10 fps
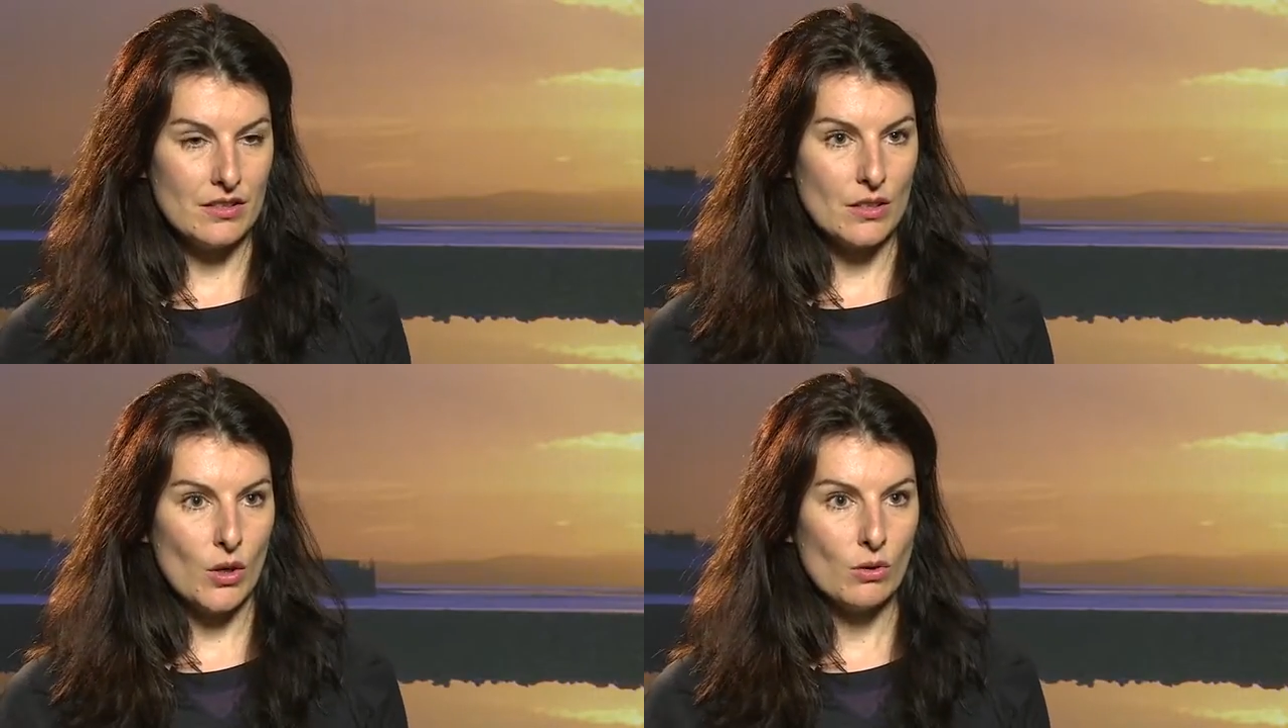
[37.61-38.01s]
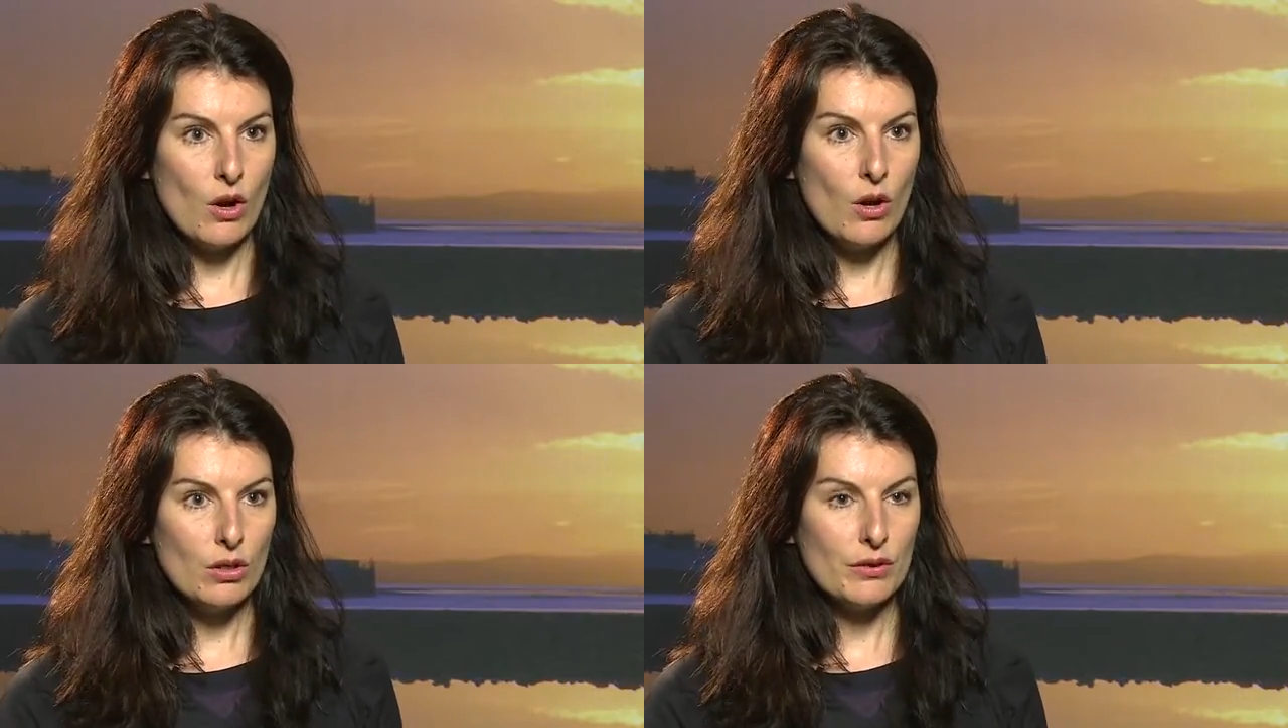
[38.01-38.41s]
So
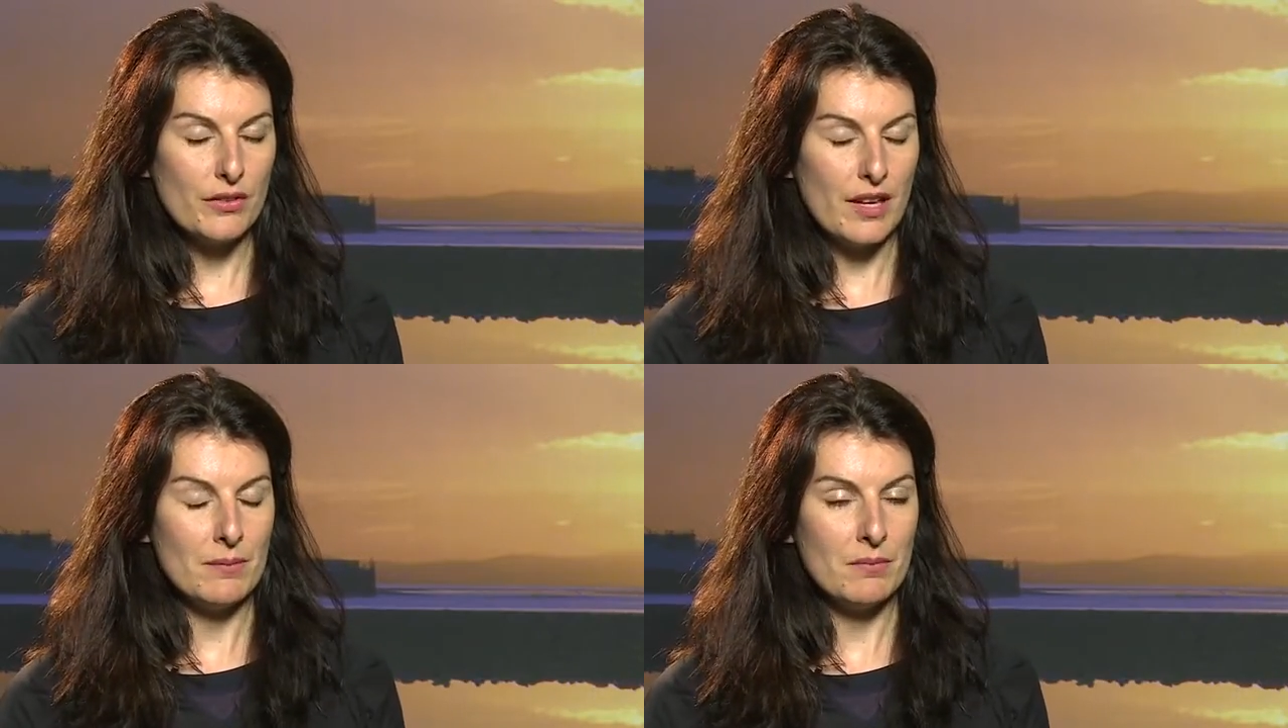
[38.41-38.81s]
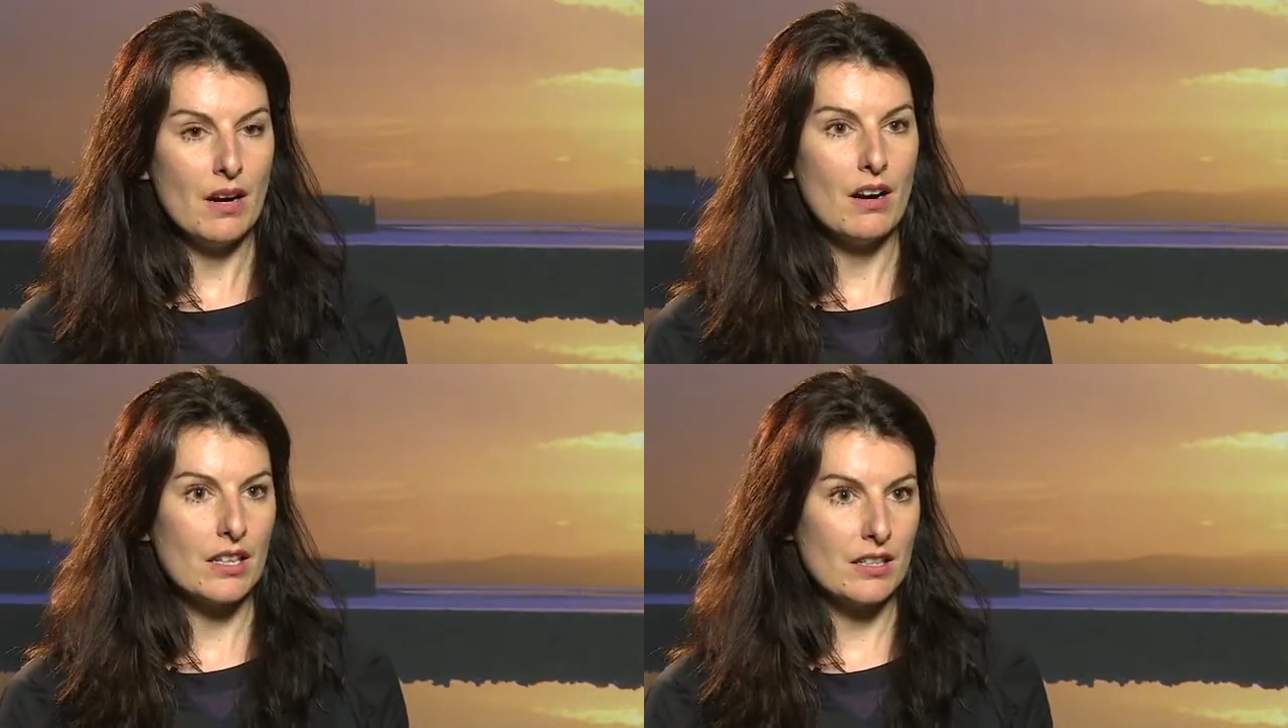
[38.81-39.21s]
all of them
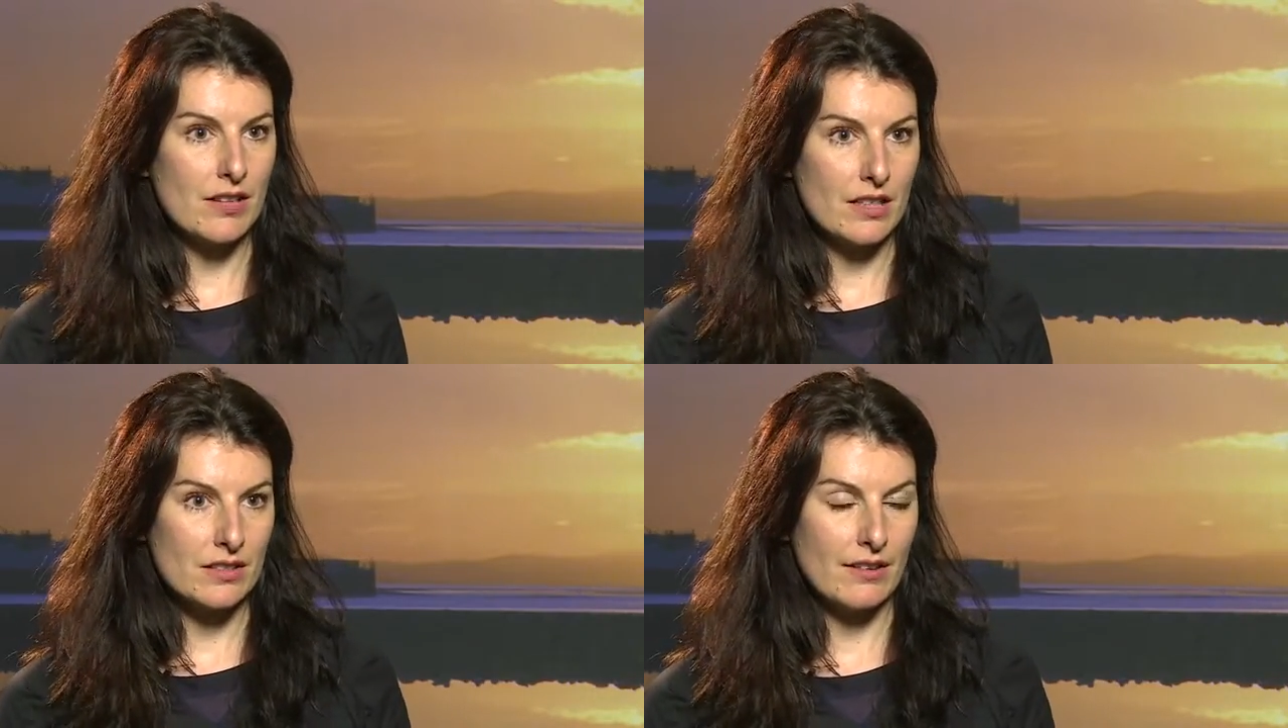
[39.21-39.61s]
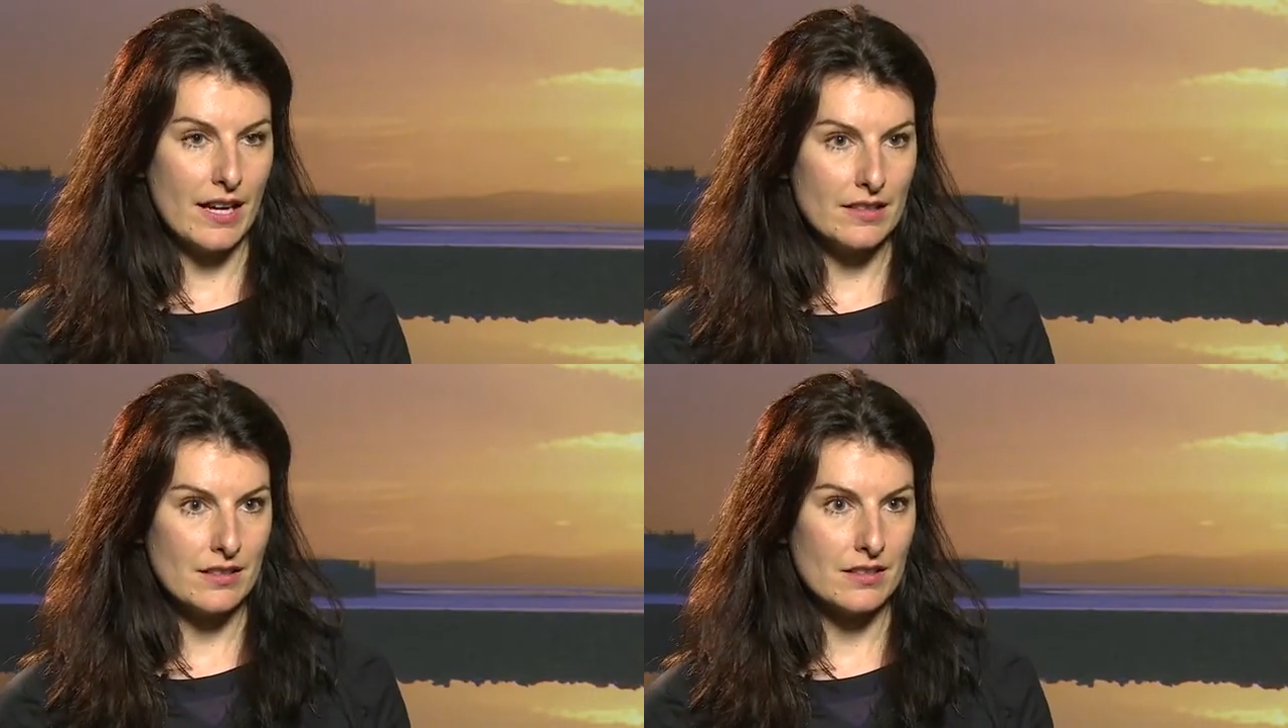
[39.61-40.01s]
are
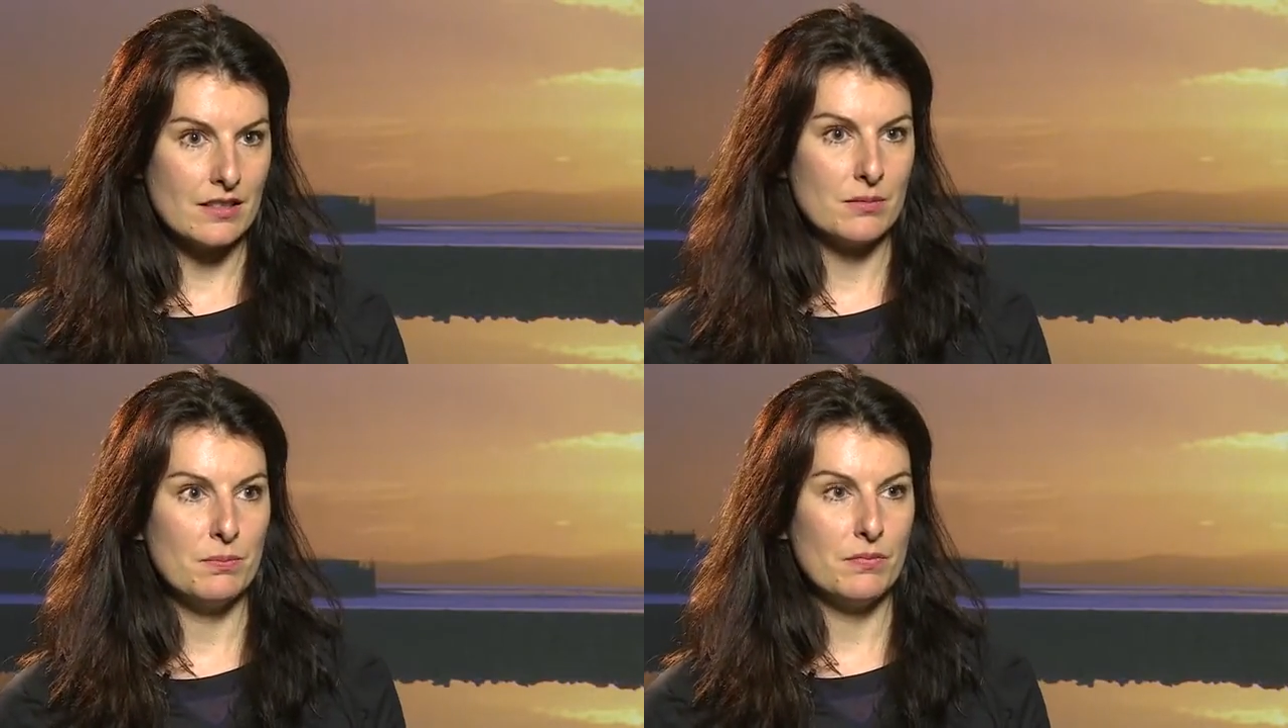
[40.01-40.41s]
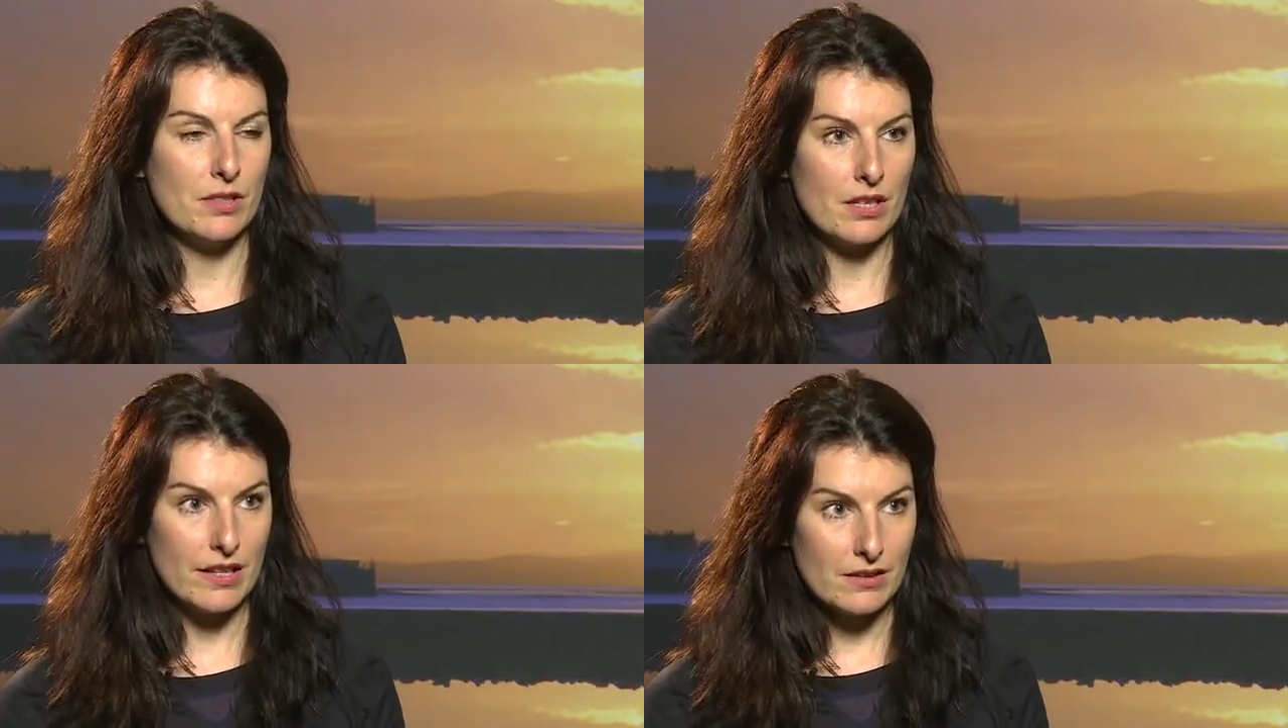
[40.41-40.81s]

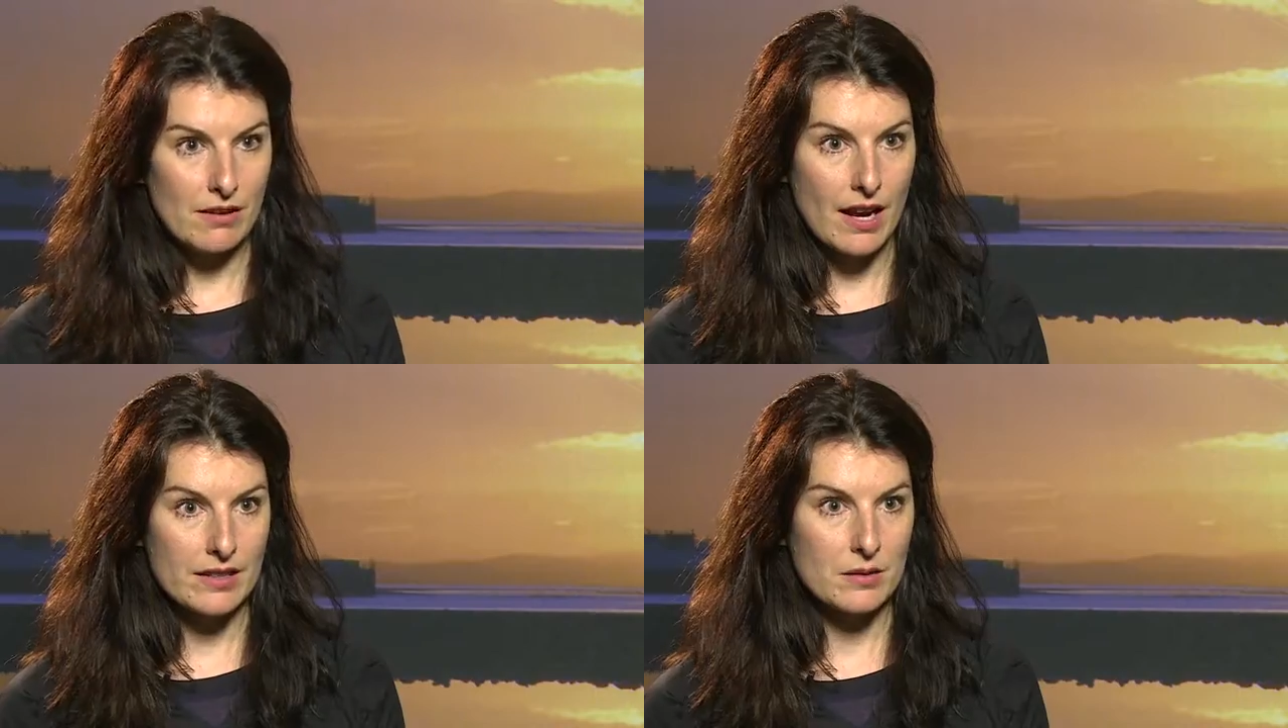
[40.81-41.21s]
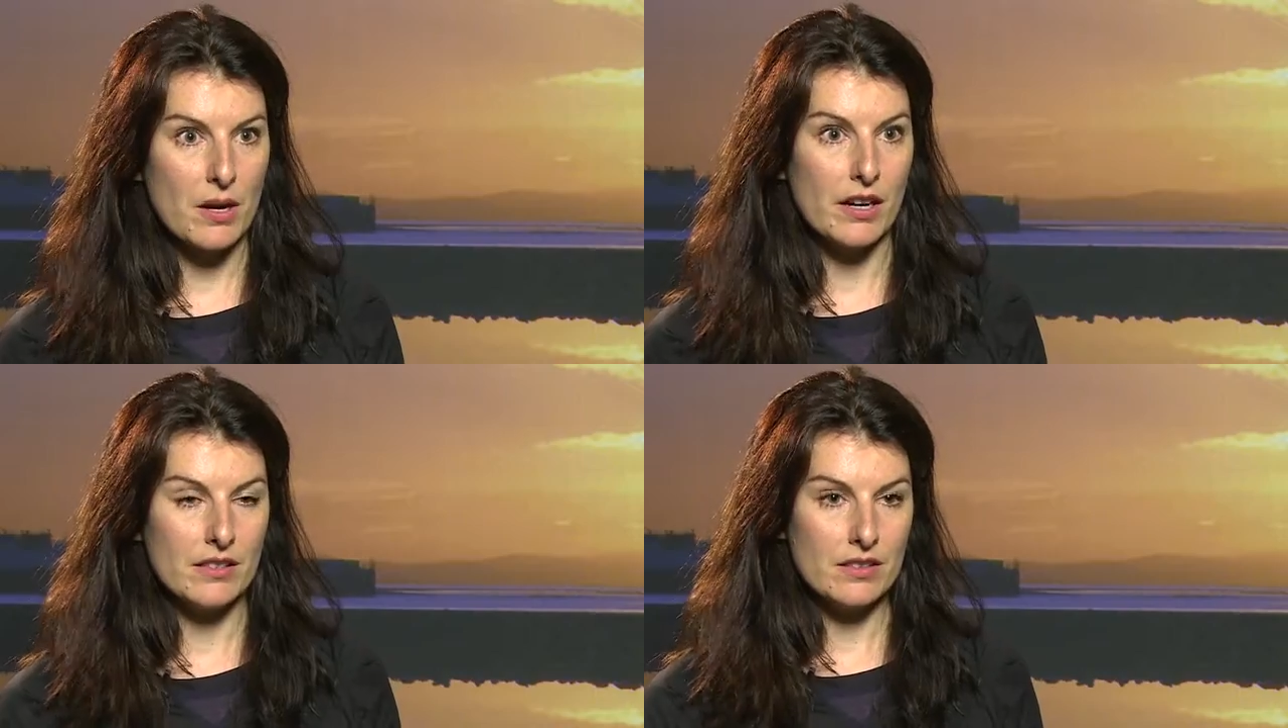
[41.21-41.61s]
characterized by